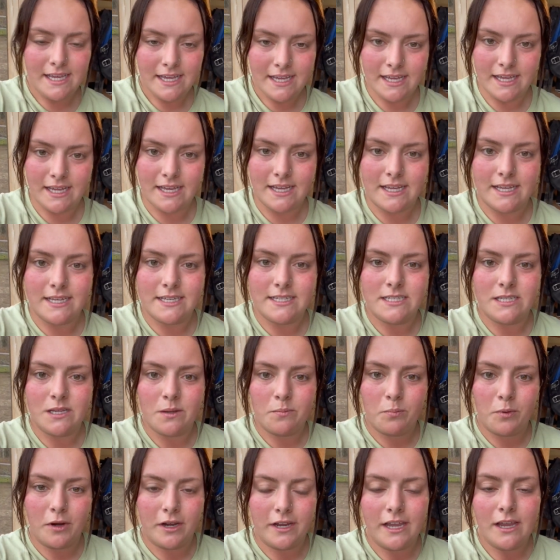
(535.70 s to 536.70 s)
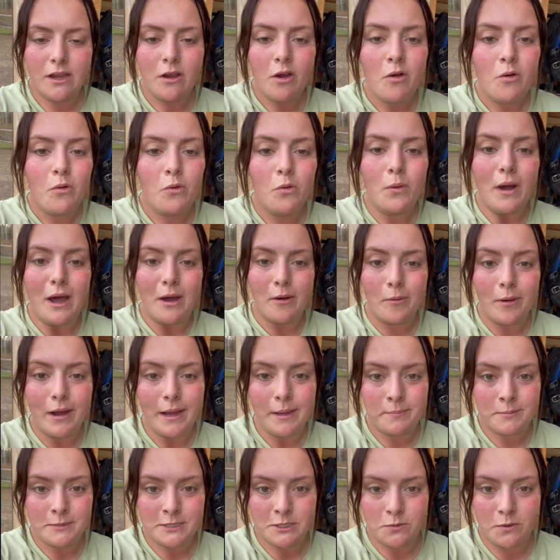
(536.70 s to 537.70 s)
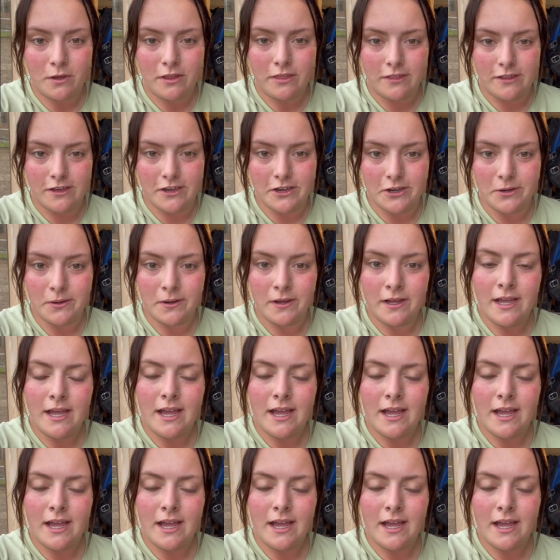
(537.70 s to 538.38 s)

is bringing wet wipes with you.